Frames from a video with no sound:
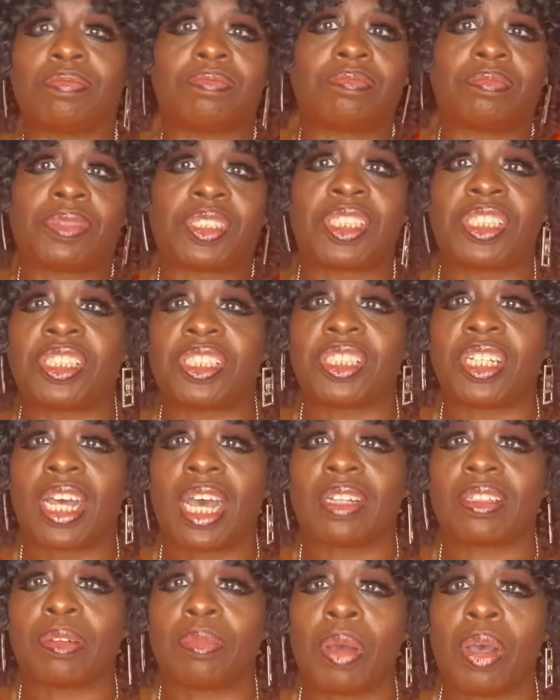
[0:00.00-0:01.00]
She stood
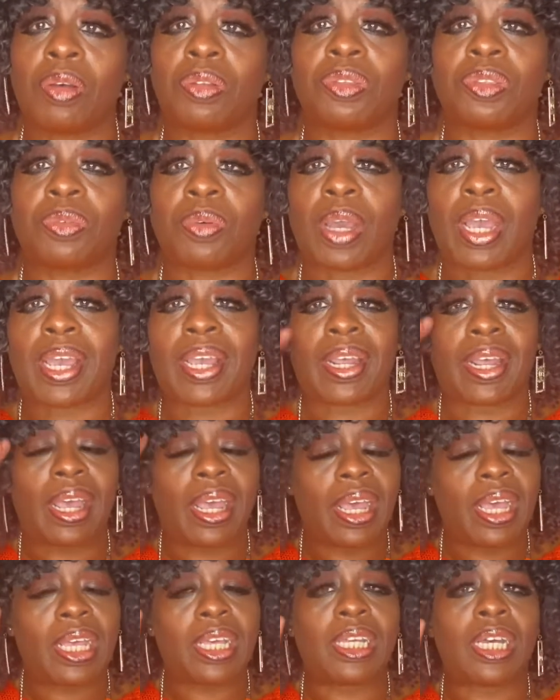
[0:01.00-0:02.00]
out the most, right?
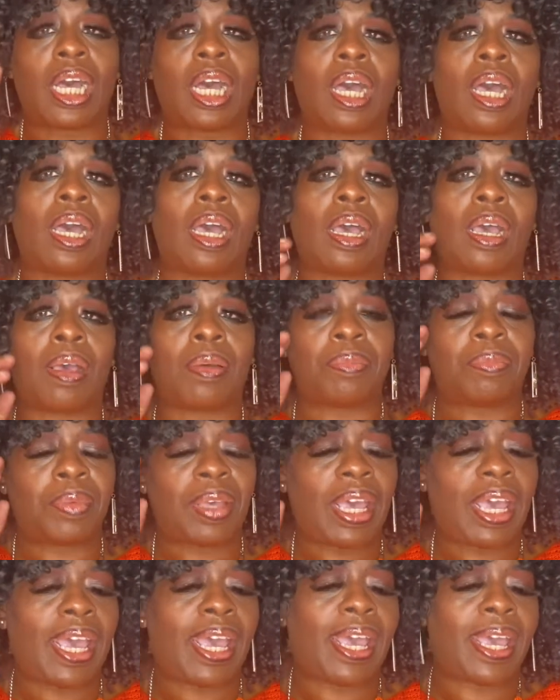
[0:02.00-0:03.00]

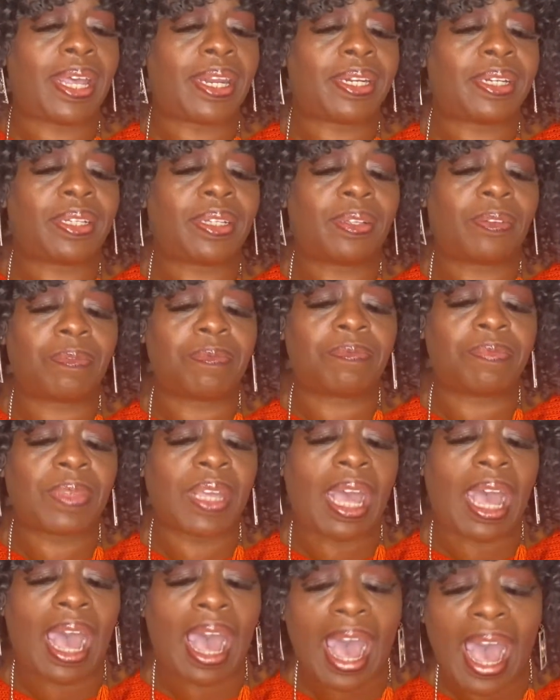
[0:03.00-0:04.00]
And
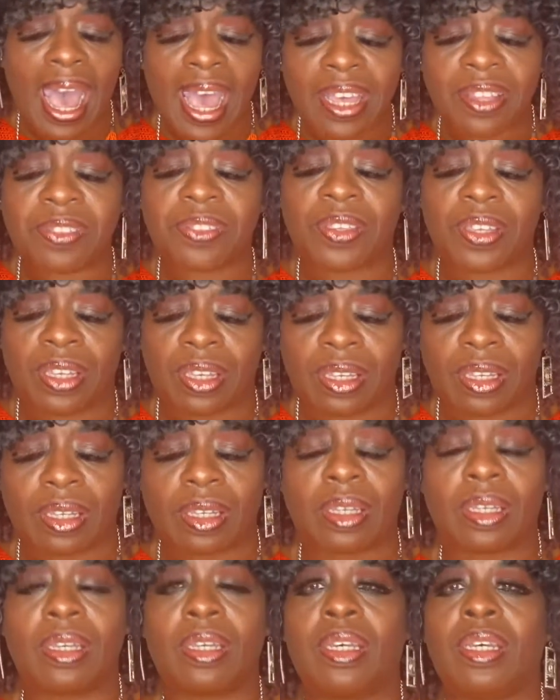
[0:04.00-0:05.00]
I
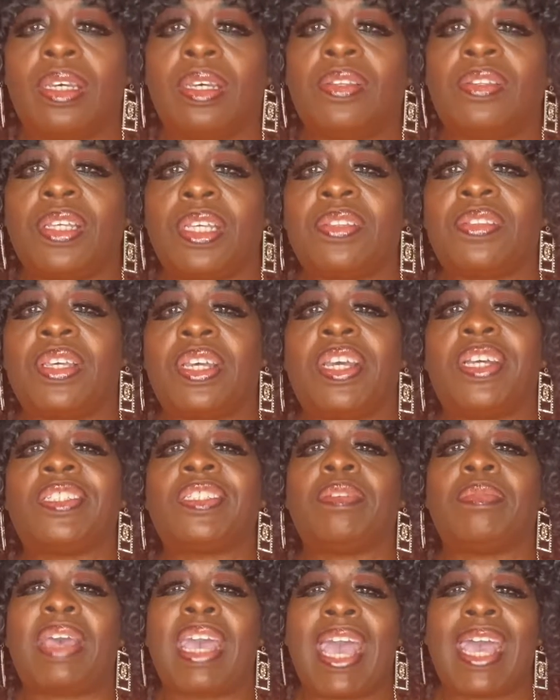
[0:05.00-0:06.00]
think that there's
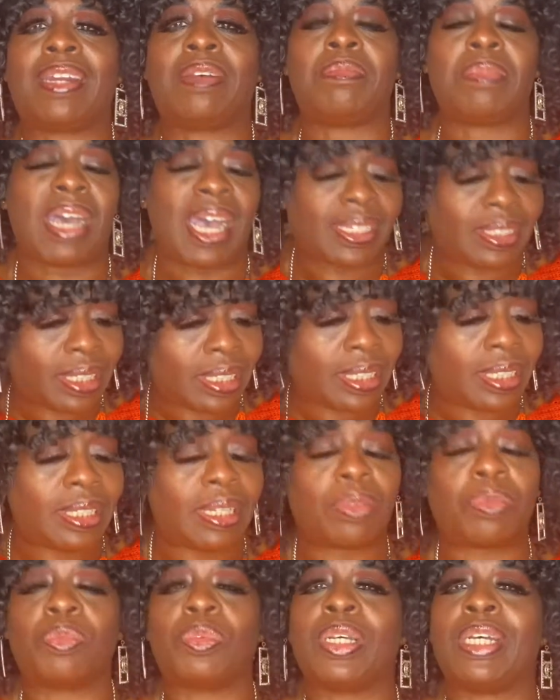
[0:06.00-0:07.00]
some
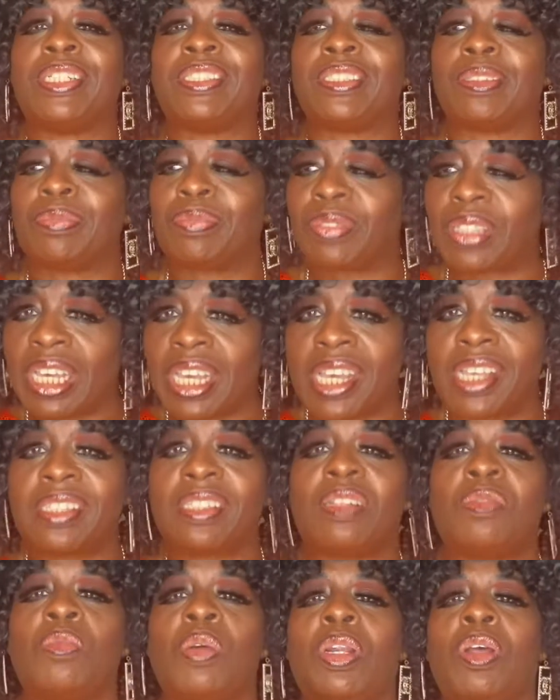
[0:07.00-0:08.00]
animosity and some things
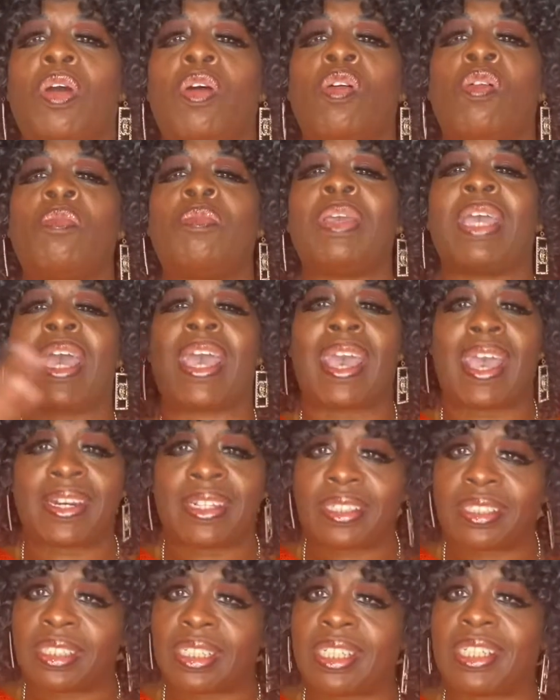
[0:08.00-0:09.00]
that went on behind the
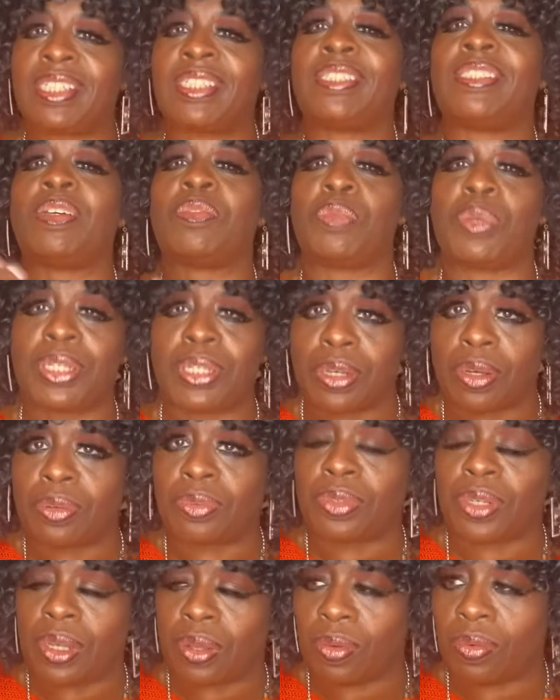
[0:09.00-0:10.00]
scenes that we don't
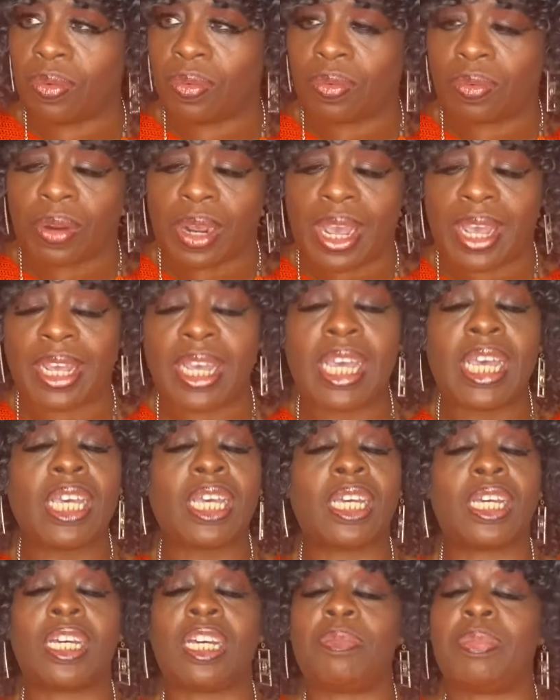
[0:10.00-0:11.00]
know, right?
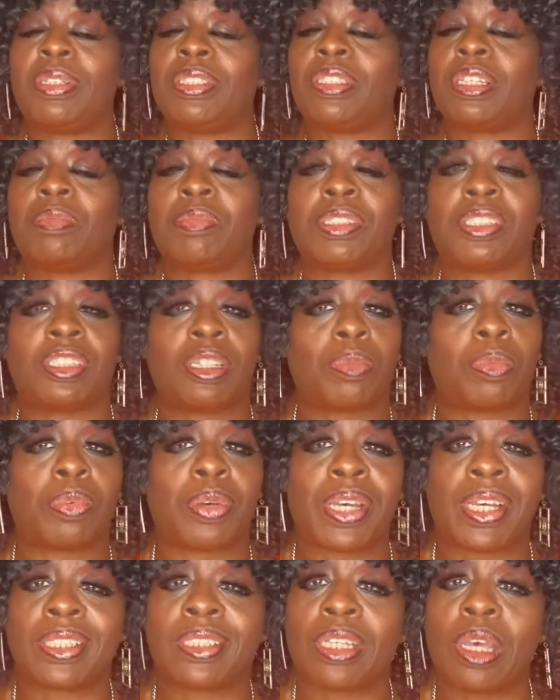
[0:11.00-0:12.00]
Could be something simple
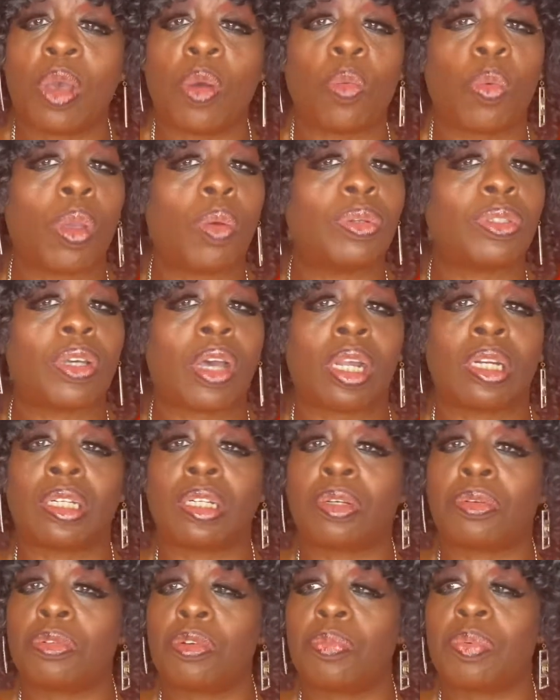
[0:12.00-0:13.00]
as we was all in a
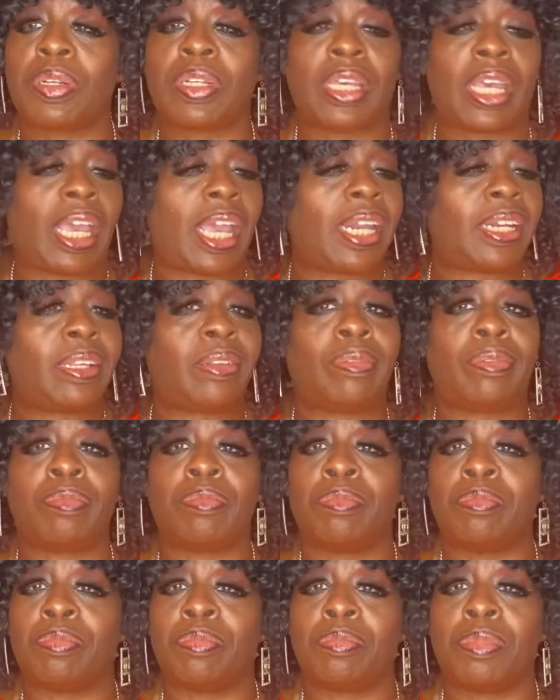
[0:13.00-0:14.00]
group and Candy
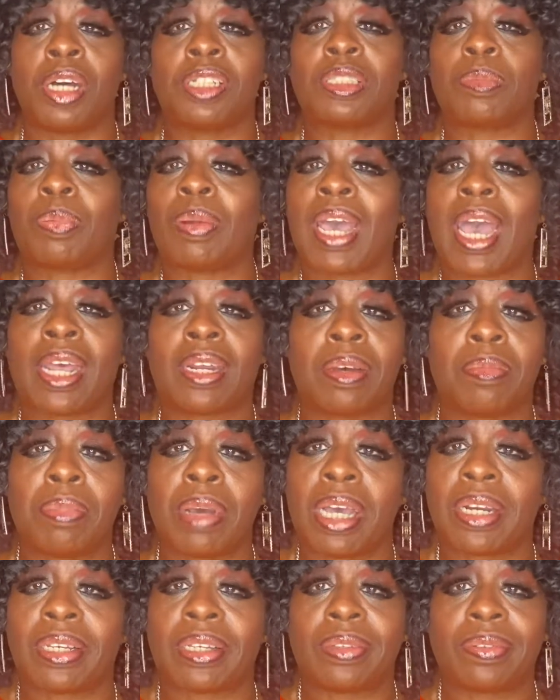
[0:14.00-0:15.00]
multiplied her
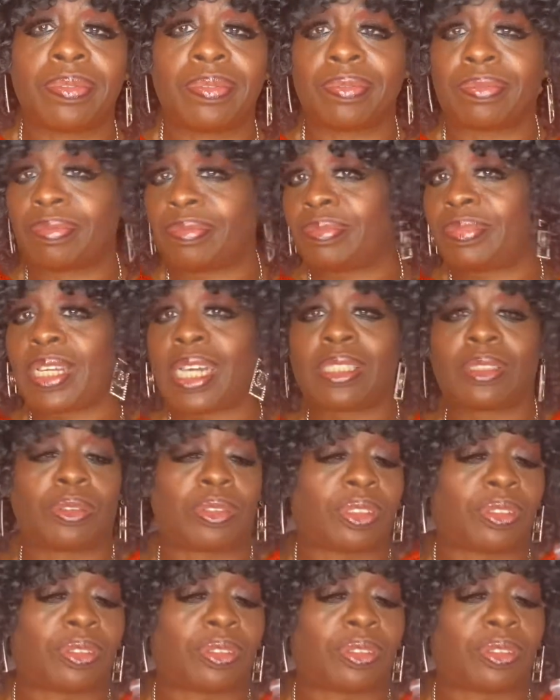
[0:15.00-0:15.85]
money. That's